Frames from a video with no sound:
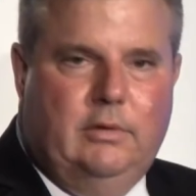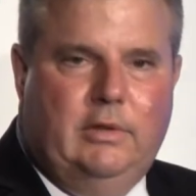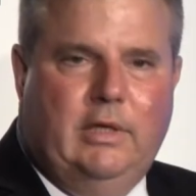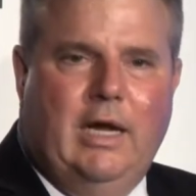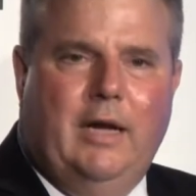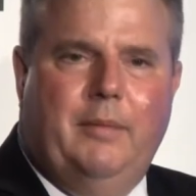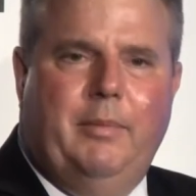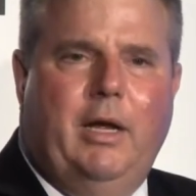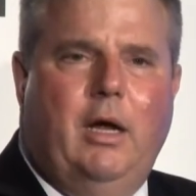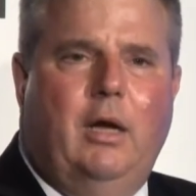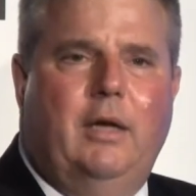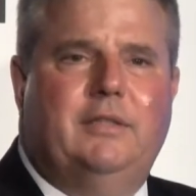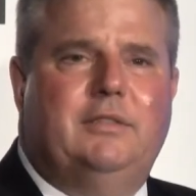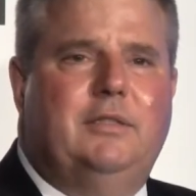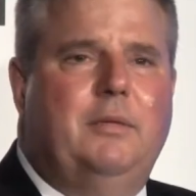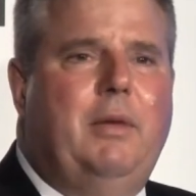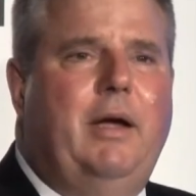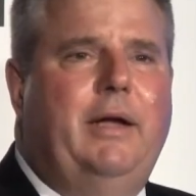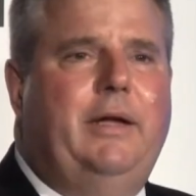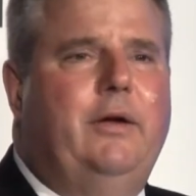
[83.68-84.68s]
You got to be
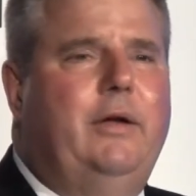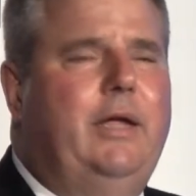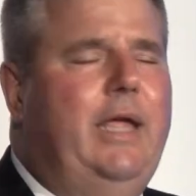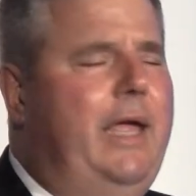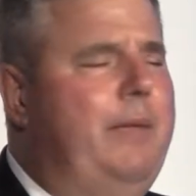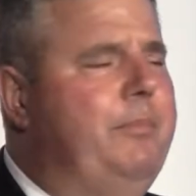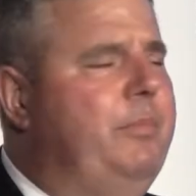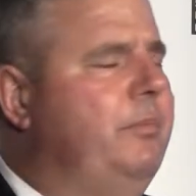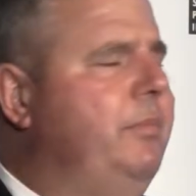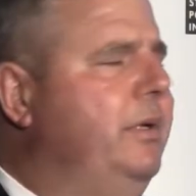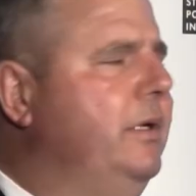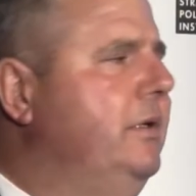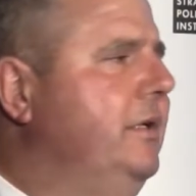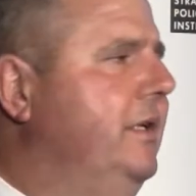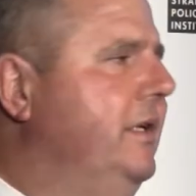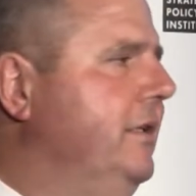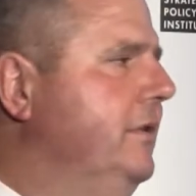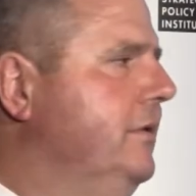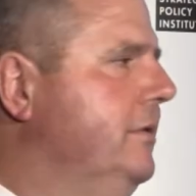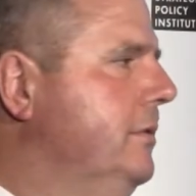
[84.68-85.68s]
honest about your
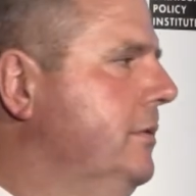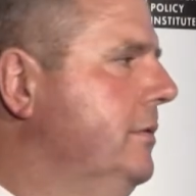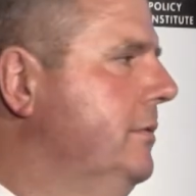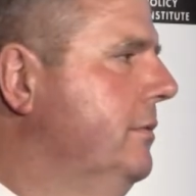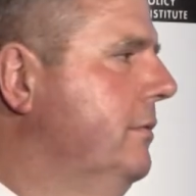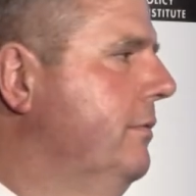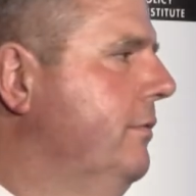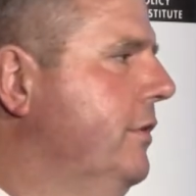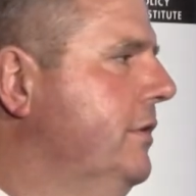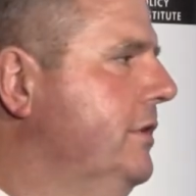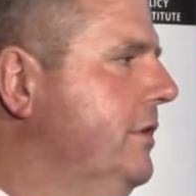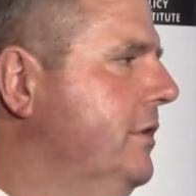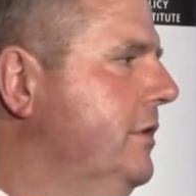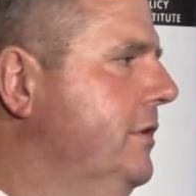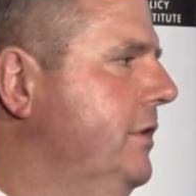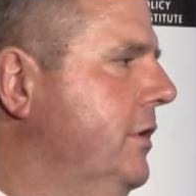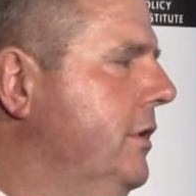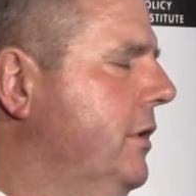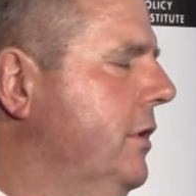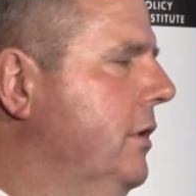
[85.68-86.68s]
capabilities
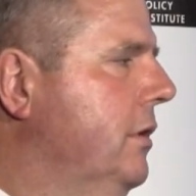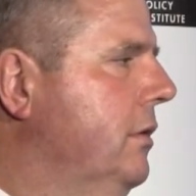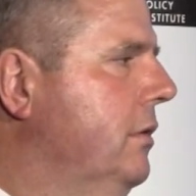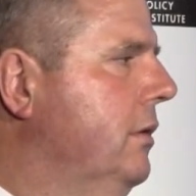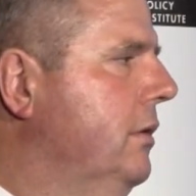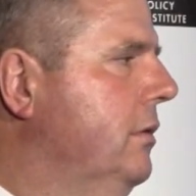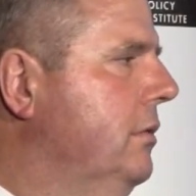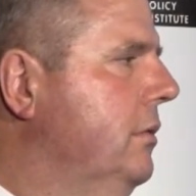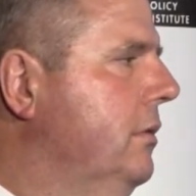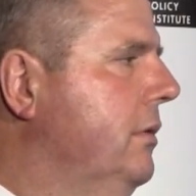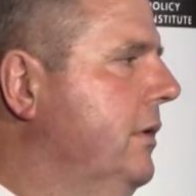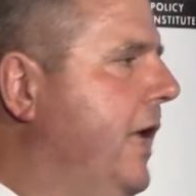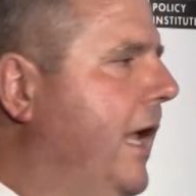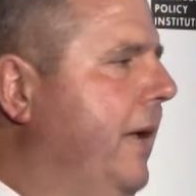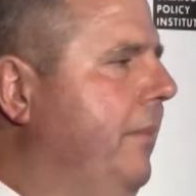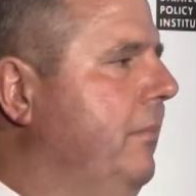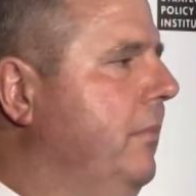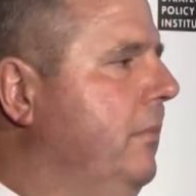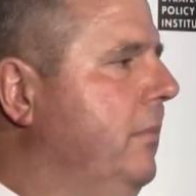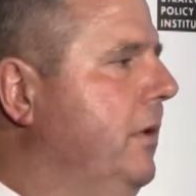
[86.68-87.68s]
versus your
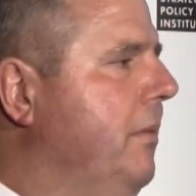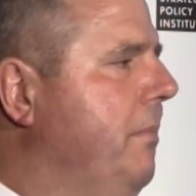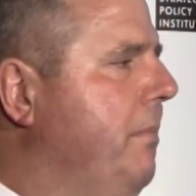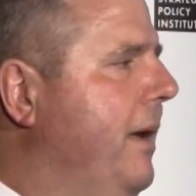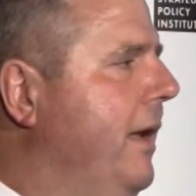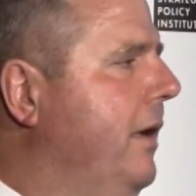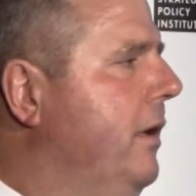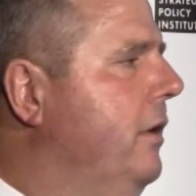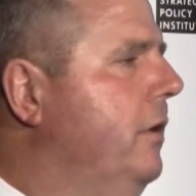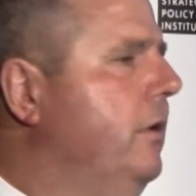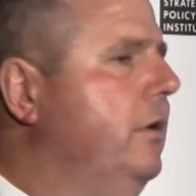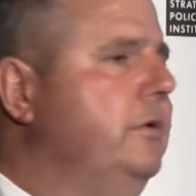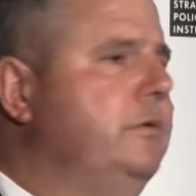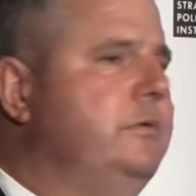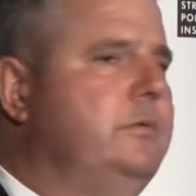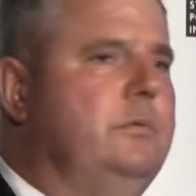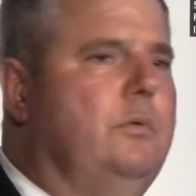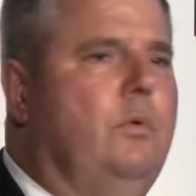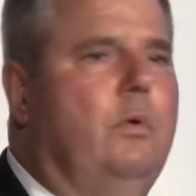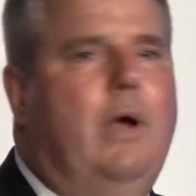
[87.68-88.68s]

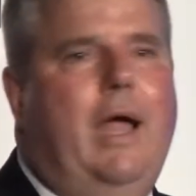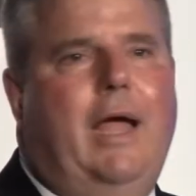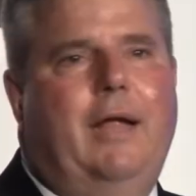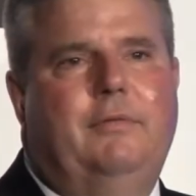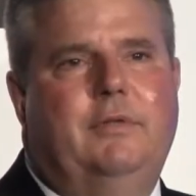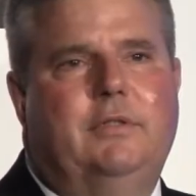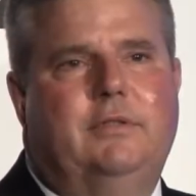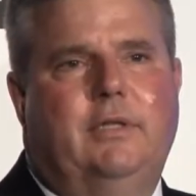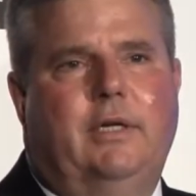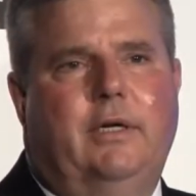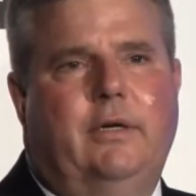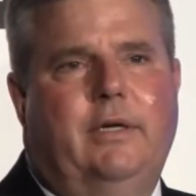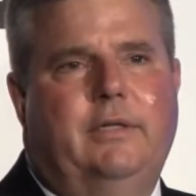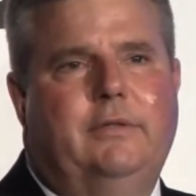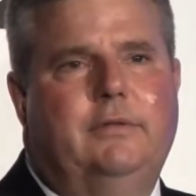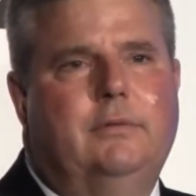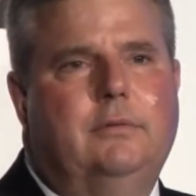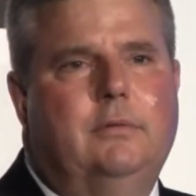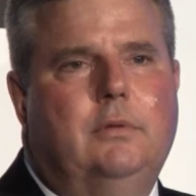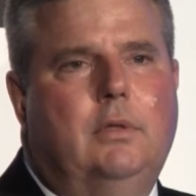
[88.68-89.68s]
competitors or
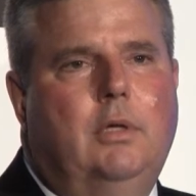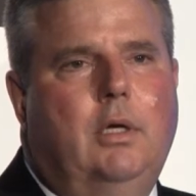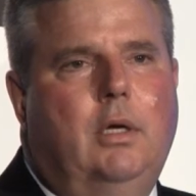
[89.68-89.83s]
adversaries.